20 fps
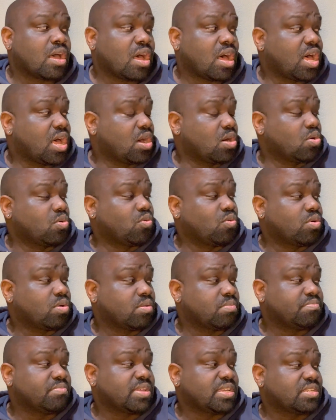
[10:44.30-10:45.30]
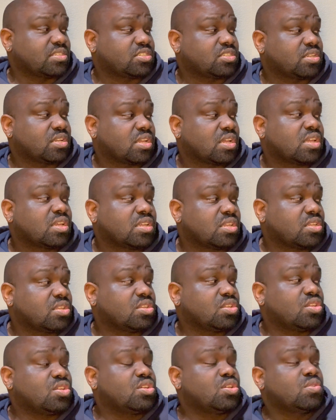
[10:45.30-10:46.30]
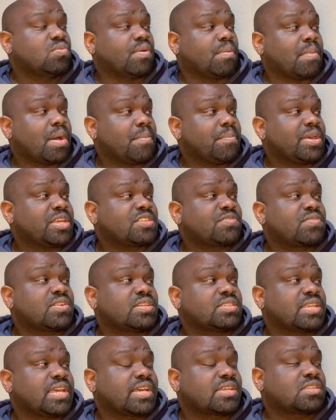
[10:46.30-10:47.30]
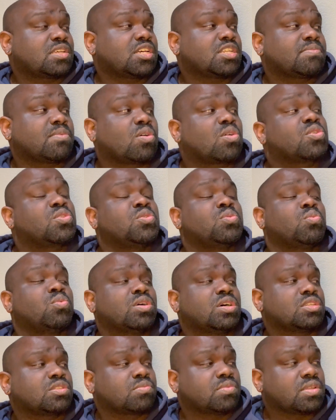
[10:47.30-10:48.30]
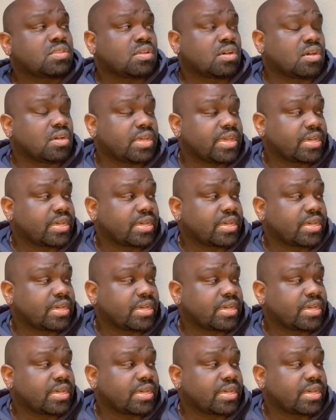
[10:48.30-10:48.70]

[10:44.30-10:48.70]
oh, bitch, you were my best friend's ex-husband or you was with her